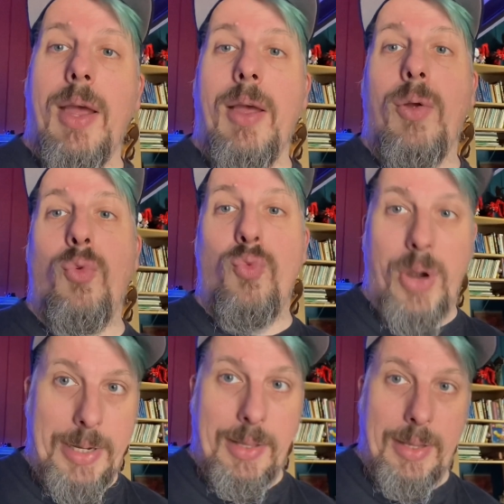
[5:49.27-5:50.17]

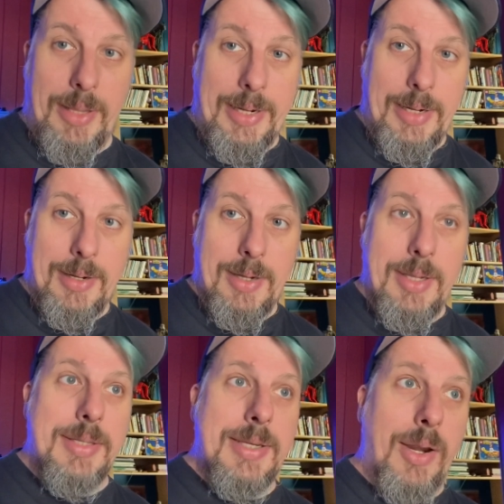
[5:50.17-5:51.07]
regularly
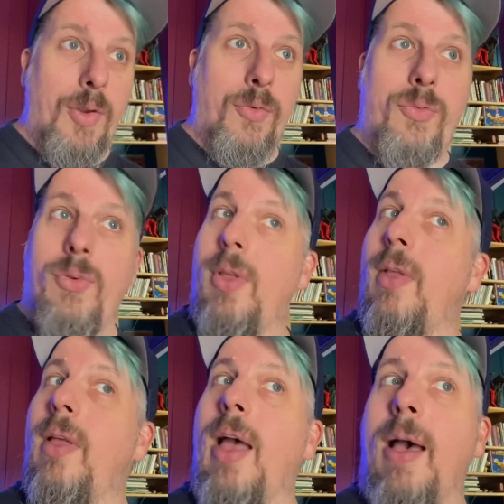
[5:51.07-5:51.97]
instead of
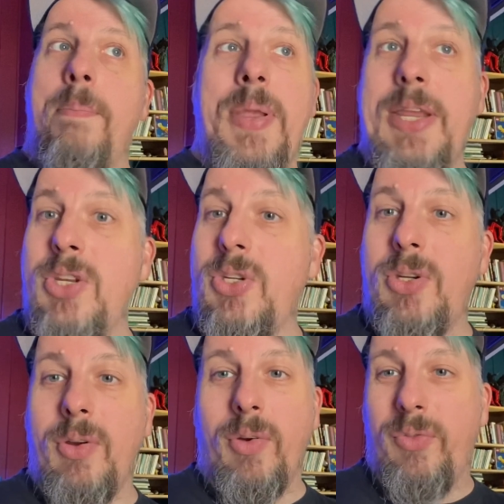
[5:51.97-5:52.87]
a pinch
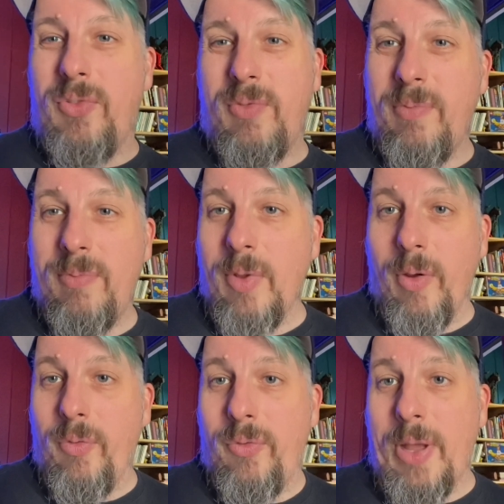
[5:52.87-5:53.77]
of
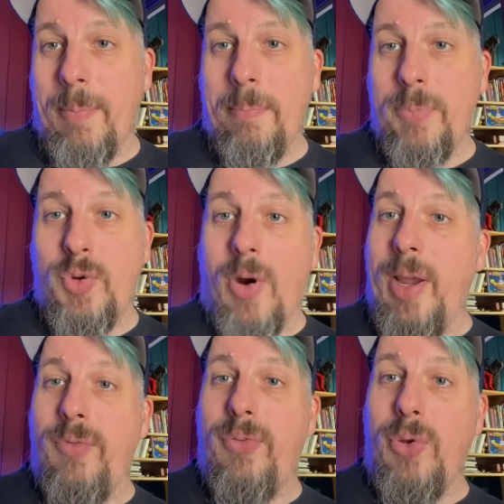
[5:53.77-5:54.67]

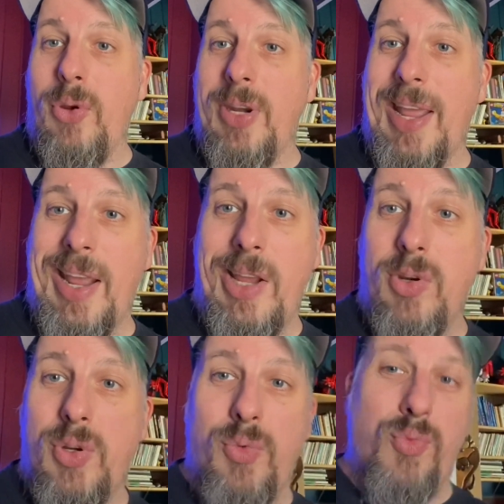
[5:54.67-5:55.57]
dried food and
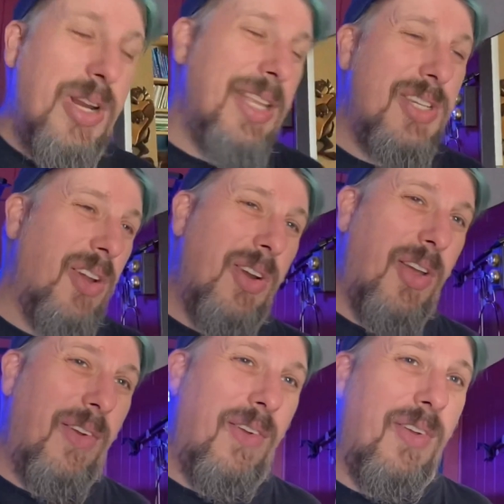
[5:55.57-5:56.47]
you really don't
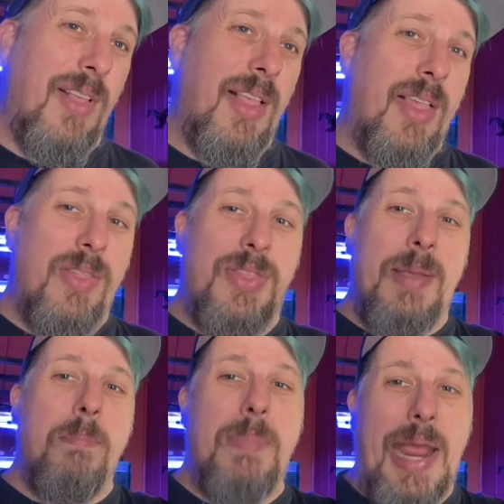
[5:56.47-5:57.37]
know the
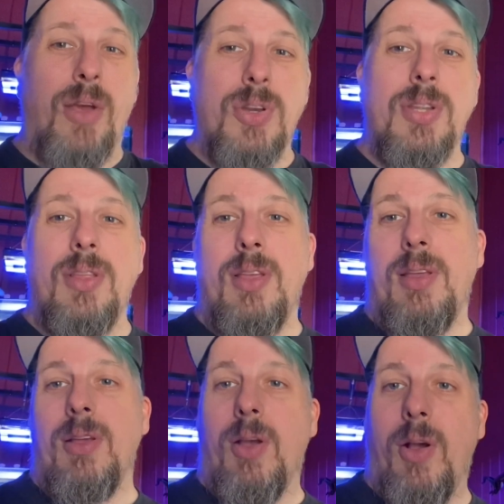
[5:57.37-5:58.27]
amount
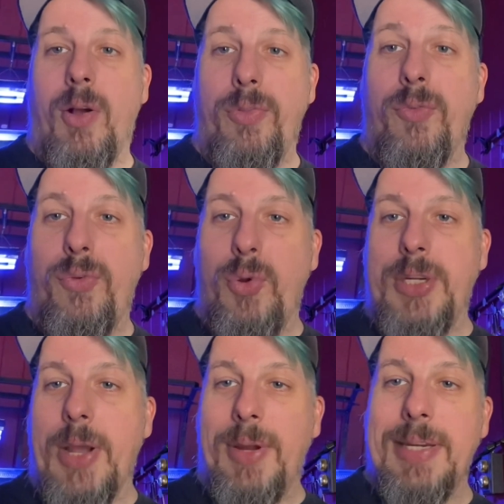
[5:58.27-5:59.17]
of the food
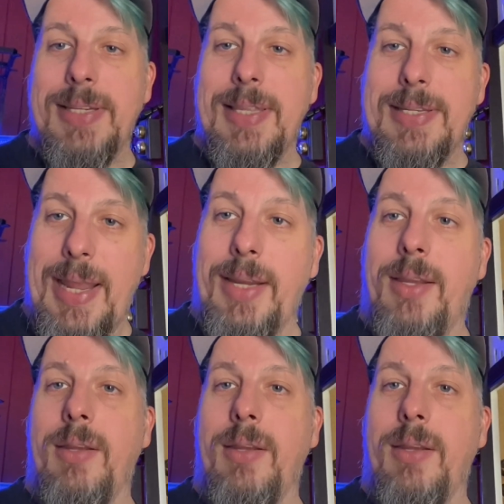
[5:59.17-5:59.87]
going into the tank.